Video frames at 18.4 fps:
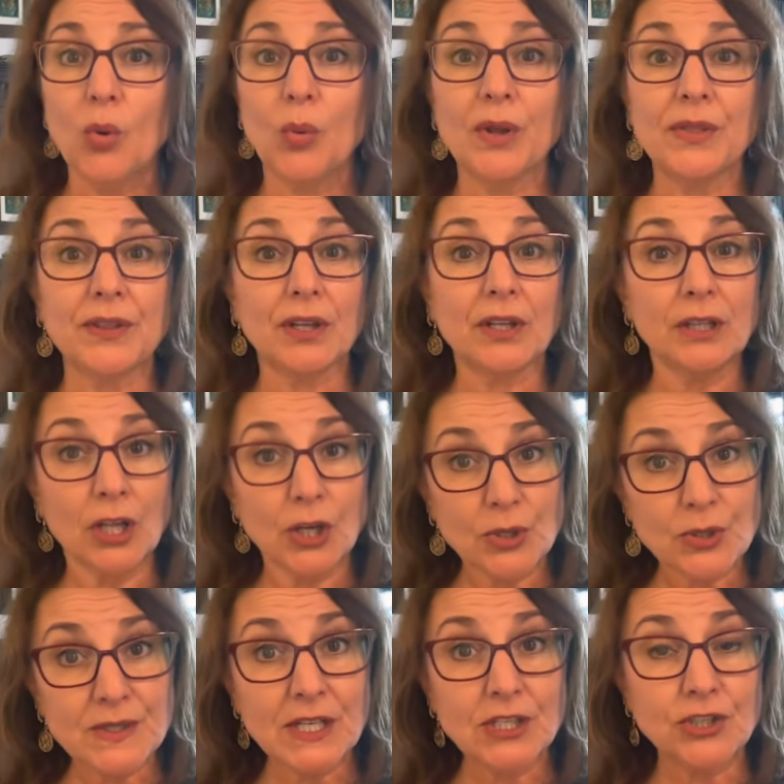with the
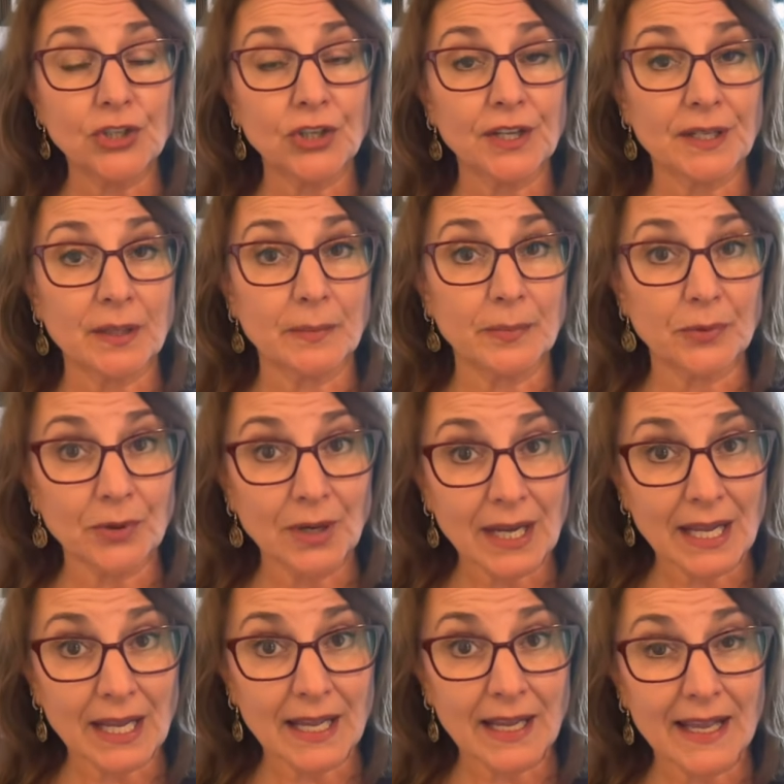clothes that you're going to
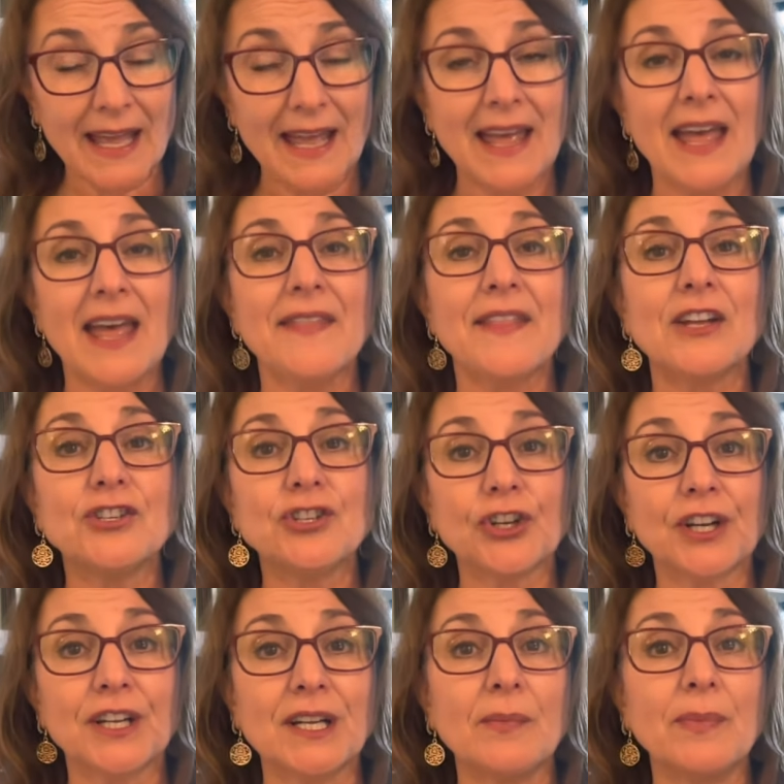bring, that
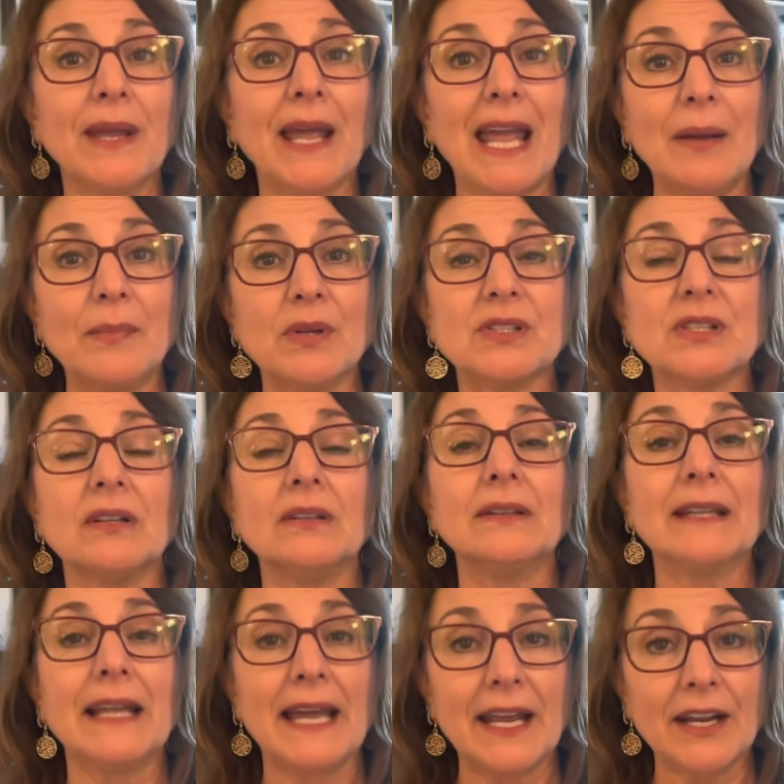you're going to be able to
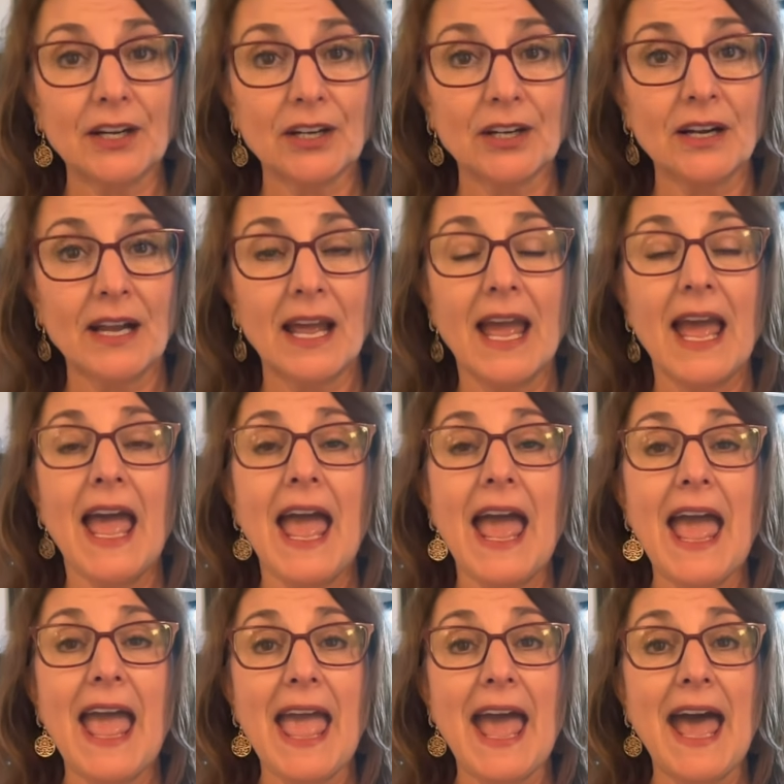layer
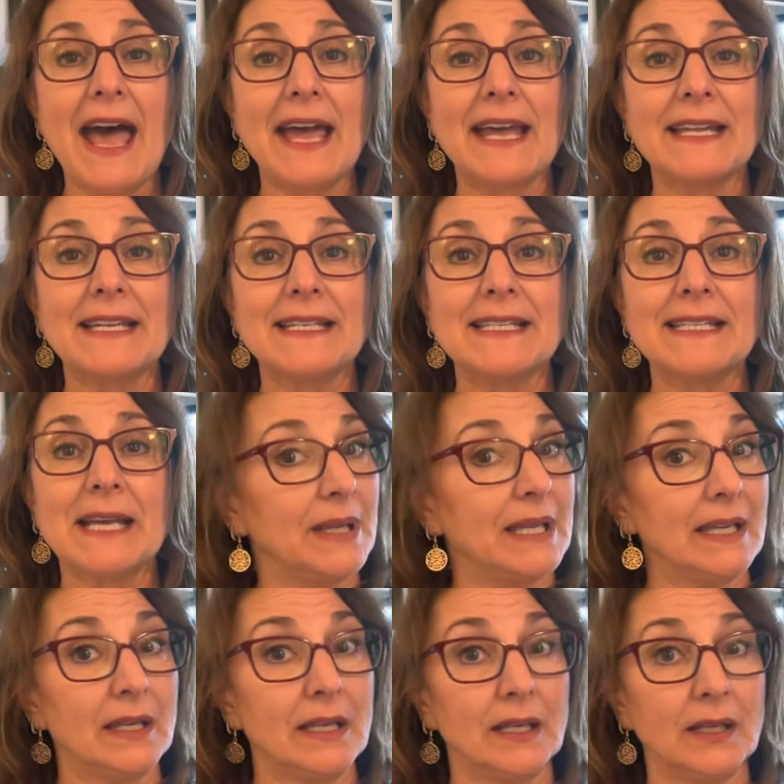and
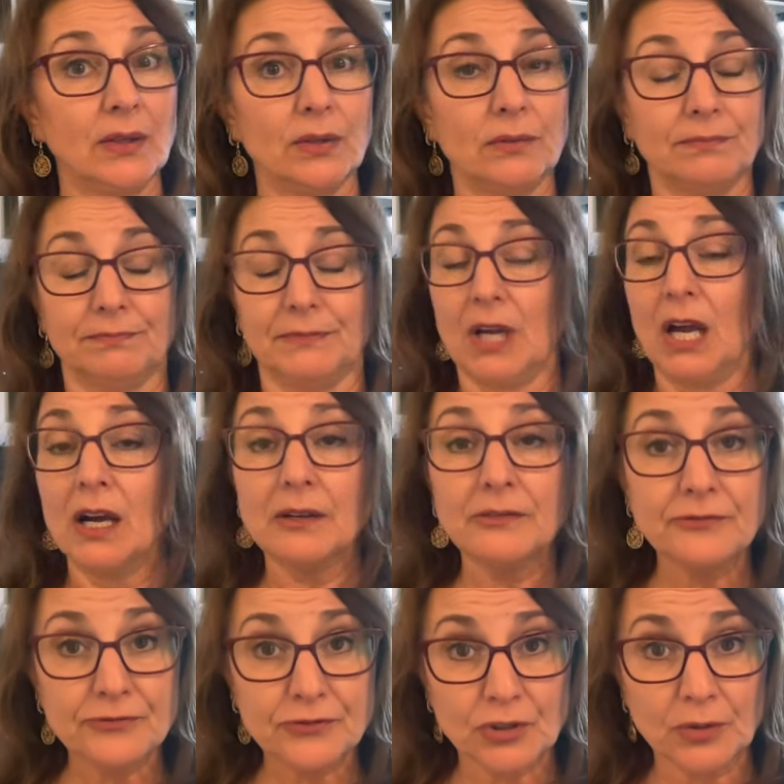be
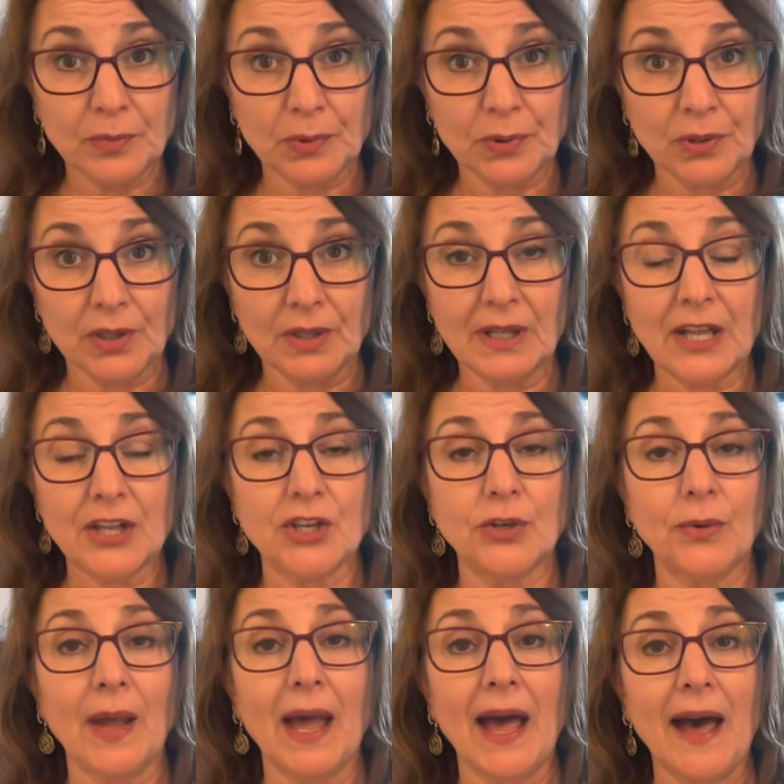comfortable, like
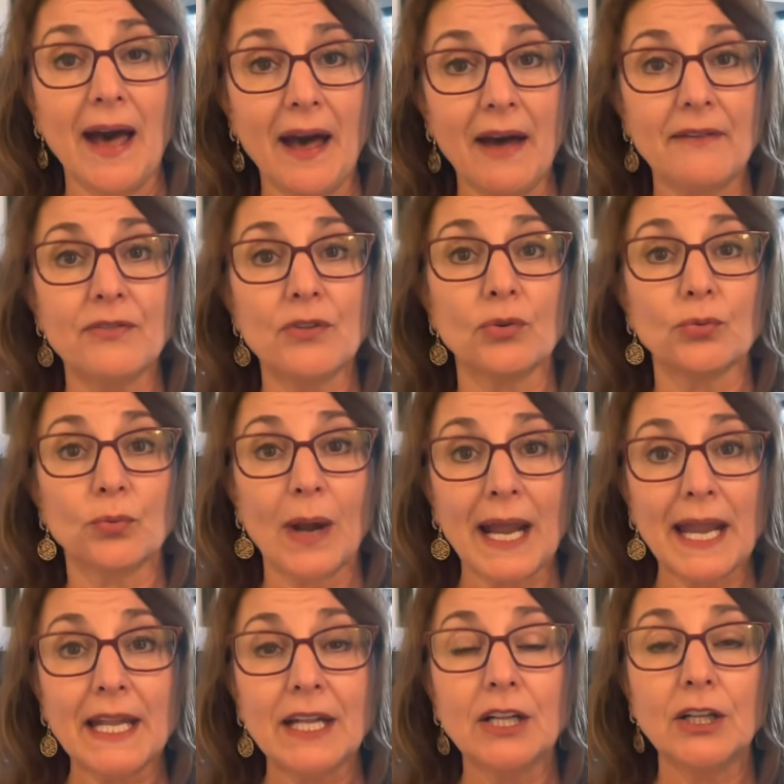you have the
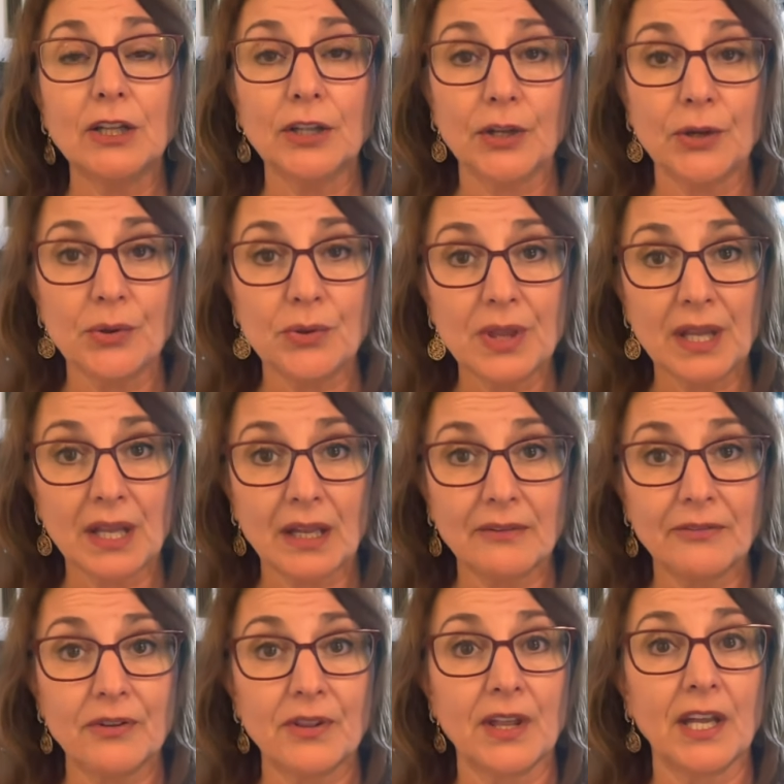right
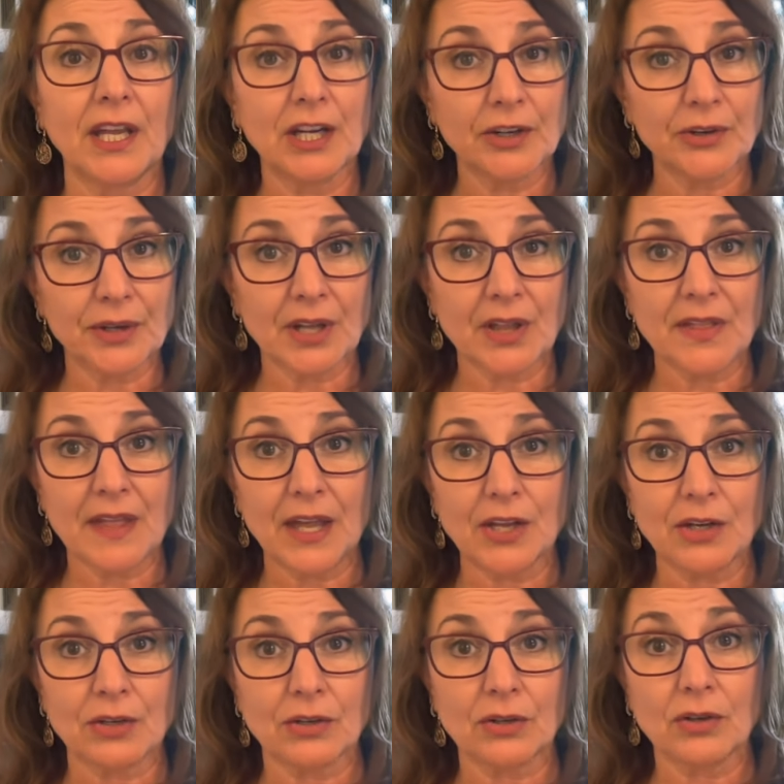clothing for the area
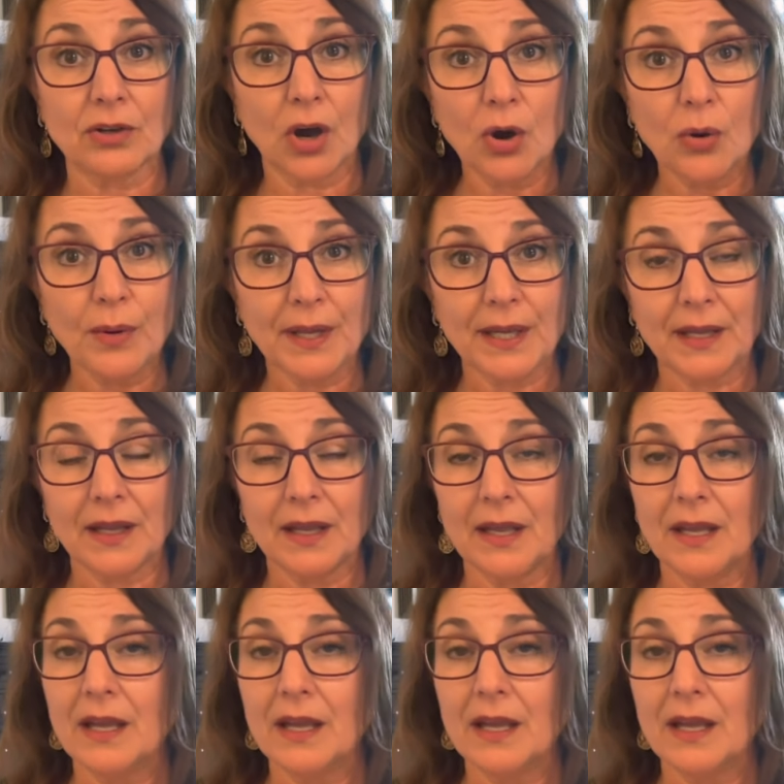that you're going.